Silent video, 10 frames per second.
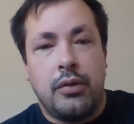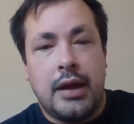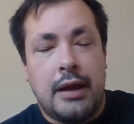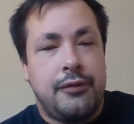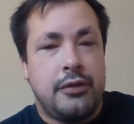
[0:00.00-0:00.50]

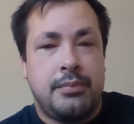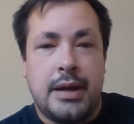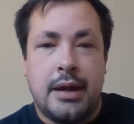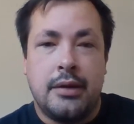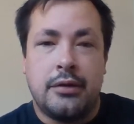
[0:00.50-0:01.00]
The average
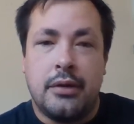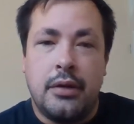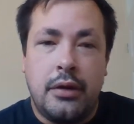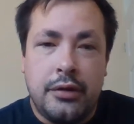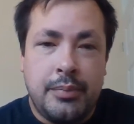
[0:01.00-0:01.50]
man is the
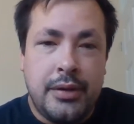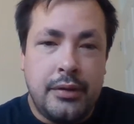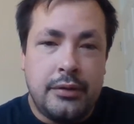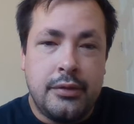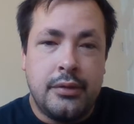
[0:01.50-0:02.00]
last
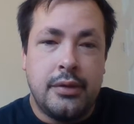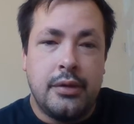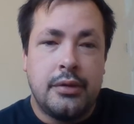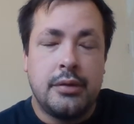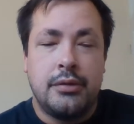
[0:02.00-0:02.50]
person on
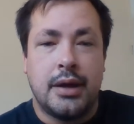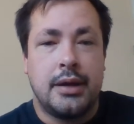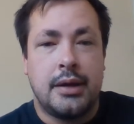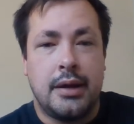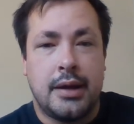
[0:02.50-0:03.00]
earth that will
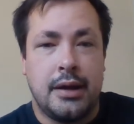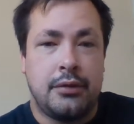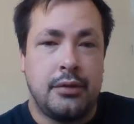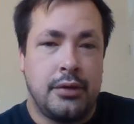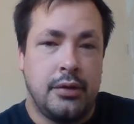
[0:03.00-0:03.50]
get a, a
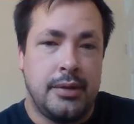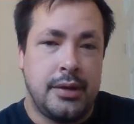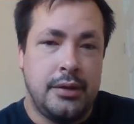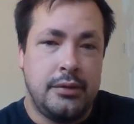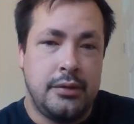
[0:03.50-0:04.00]
council
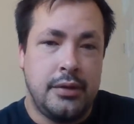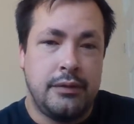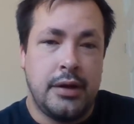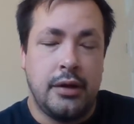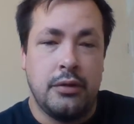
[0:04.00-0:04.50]
accommodation
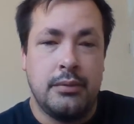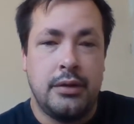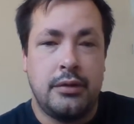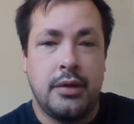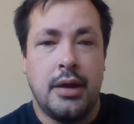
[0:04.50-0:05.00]
if they're
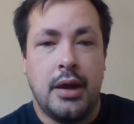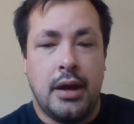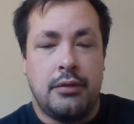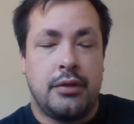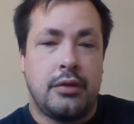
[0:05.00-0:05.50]
homeless.
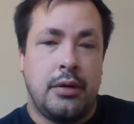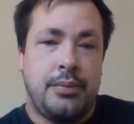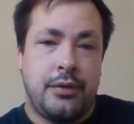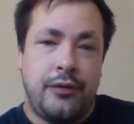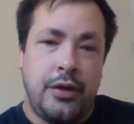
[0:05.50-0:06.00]
For
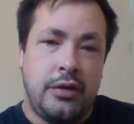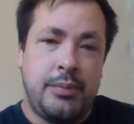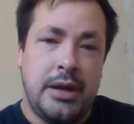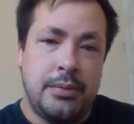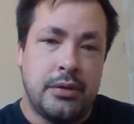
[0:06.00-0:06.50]
example, the
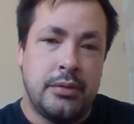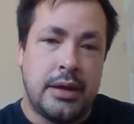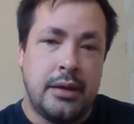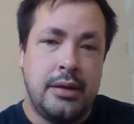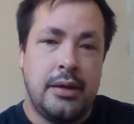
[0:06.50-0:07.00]
first people that will get